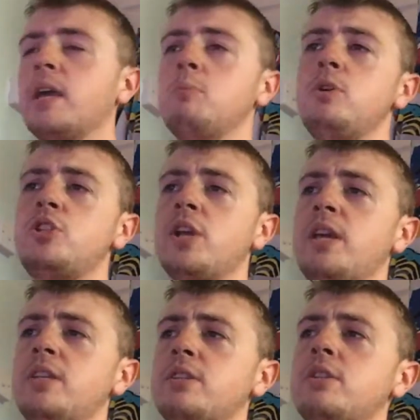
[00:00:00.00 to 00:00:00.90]
Can we
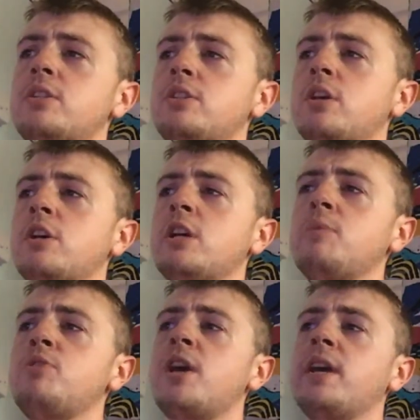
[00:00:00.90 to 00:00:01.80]
change the
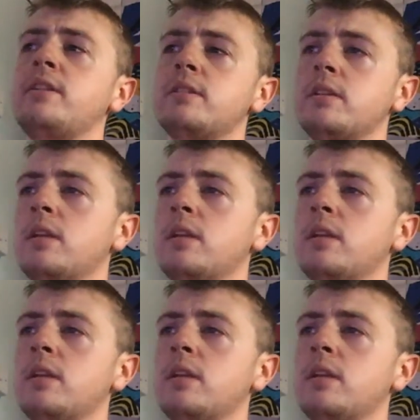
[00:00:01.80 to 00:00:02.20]
subject?